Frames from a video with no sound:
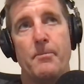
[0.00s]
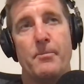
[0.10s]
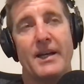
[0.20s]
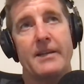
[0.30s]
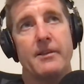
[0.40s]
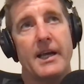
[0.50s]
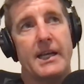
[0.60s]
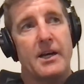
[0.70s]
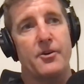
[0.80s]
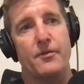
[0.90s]
But unlike
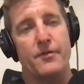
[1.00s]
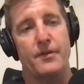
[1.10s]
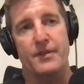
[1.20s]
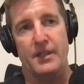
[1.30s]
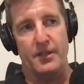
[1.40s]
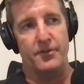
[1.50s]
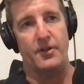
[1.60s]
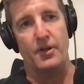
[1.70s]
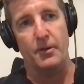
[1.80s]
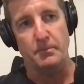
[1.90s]
150 years
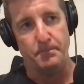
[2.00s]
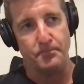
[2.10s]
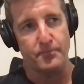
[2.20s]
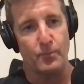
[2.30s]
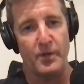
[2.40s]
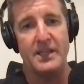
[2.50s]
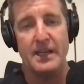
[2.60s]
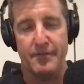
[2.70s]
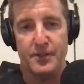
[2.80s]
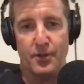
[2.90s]
ago, we
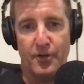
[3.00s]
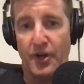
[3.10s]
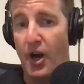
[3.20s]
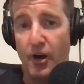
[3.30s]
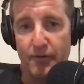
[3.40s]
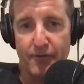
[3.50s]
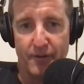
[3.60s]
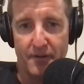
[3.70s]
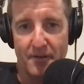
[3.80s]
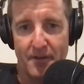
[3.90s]
never turn off.
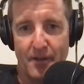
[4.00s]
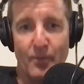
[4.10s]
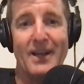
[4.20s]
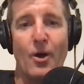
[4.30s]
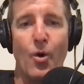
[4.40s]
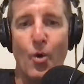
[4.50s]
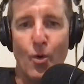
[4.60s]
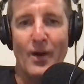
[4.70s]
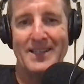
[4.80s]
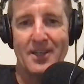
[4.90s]
We are
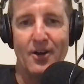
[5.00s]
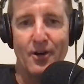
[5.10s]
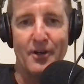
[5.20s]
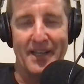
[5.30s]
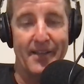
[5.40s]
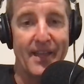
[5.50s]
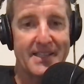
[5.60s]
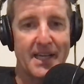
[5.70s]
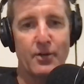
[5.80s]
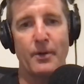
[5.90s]
always on, and
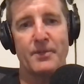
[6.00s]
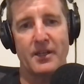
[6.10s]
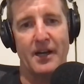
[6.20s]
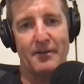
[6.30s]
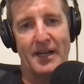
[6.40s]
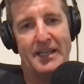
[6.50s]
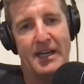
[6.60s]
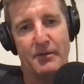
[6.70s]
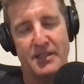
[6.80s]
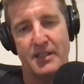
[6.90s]
that's our kryptonite right
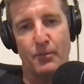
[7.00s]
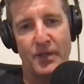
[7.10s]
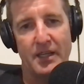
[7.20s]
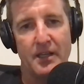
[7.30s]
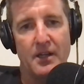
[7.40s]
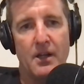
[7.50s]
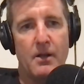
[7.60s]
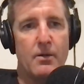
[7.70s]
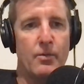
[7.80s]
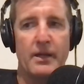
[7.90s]
now. Is that
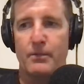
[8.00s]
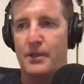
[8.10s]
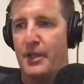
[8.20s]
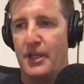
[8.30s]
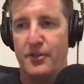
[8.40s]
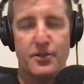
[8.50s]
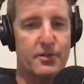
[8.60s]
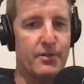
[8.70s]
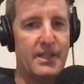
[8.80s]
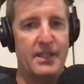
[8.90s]
we're looking at
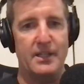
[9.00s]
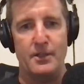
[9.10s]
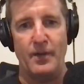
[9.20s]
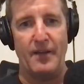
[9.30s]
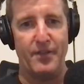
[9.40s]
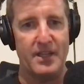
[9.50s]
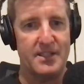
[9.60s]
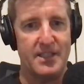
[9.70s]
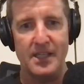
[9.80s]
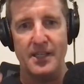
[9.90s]
screens, we have things
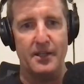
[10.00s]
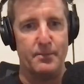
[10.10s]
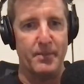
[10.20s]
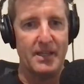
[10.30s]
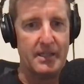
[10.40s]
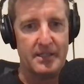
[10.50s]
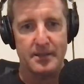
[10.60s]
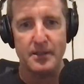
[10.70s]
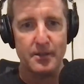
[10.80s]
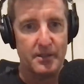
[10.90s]
dinging us, binging us,
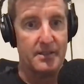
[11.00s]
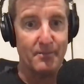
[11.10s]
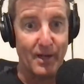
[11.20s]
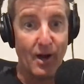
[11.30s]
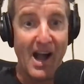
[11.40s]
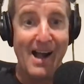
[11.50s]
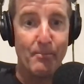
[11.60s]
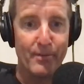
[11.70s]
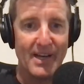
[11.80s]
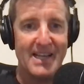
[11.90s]
dinging it. Our
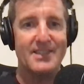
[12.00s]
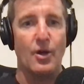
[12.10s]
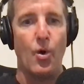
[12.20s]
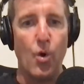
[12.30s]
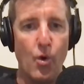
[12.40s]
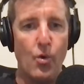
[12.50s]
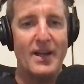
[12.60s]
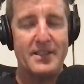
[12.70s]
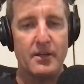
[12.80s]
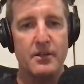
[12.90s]
brains are
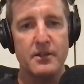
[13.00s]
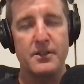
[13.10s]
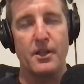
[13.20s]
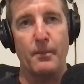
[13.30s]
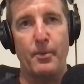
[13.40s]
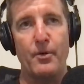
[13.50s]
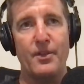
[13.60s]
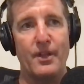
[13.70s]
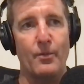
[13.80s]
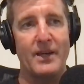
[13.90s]
always on, to the
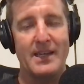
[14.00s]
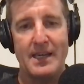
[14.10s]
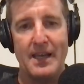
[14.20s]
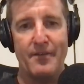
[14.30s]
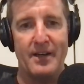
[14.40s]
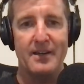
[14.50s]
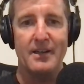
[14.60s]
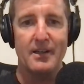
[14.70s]
point that we're never